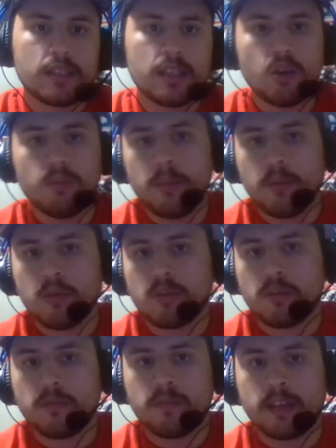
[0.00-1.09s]
I know people
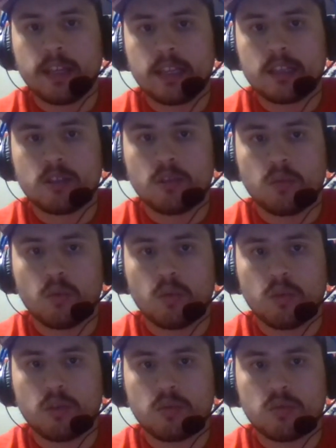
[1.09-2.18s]
leading to
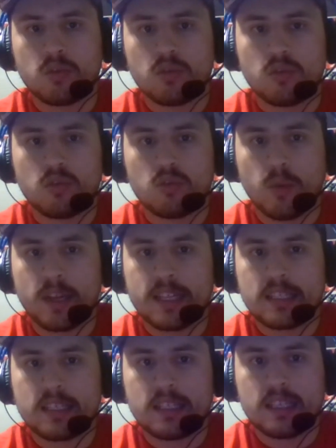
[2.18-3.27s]
those
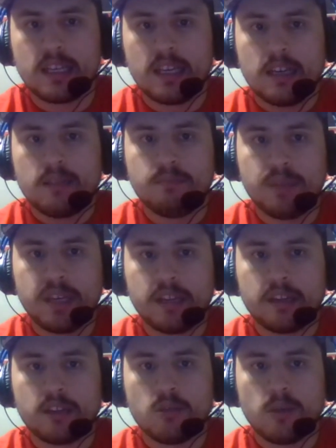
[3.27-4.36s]
twins
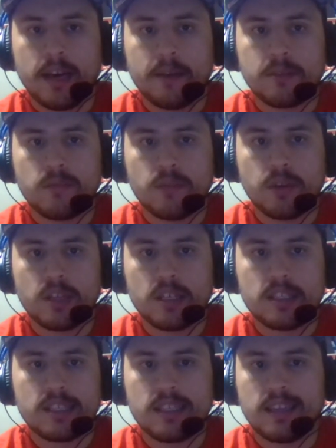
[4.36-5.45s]
being two halves of Viernes.